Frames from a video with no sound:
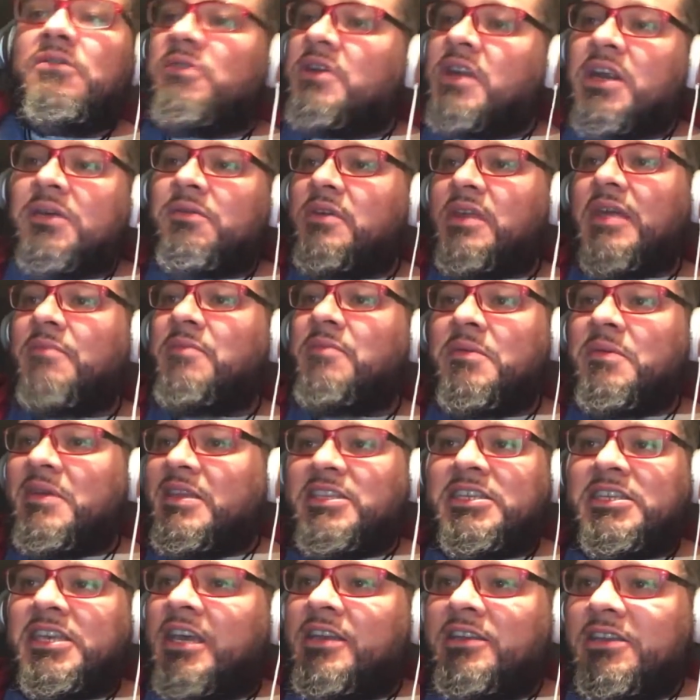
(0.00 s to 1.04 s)
whatever that may
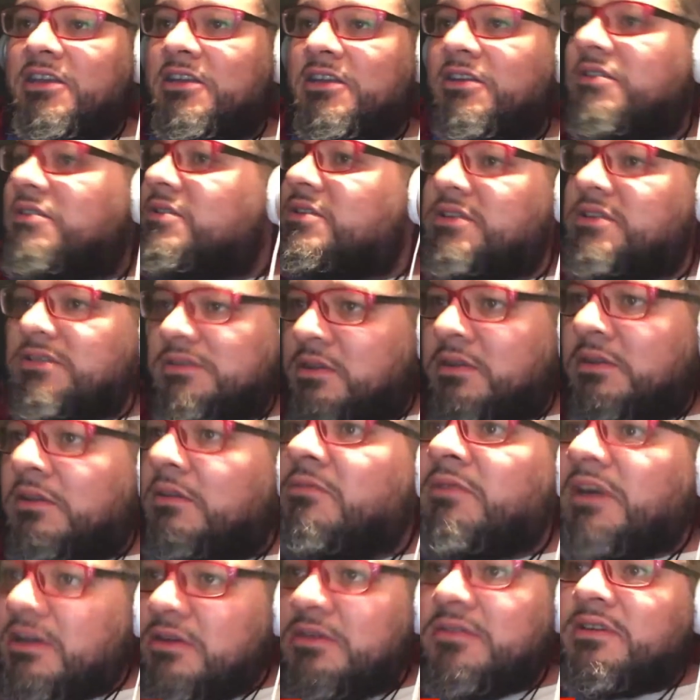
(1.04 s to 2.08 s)
be, 10 years,
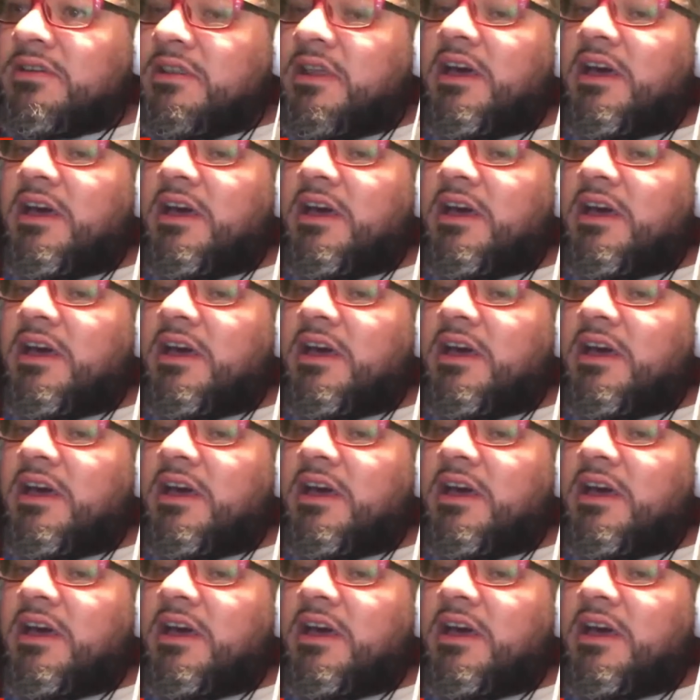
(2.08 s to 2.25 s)
while you're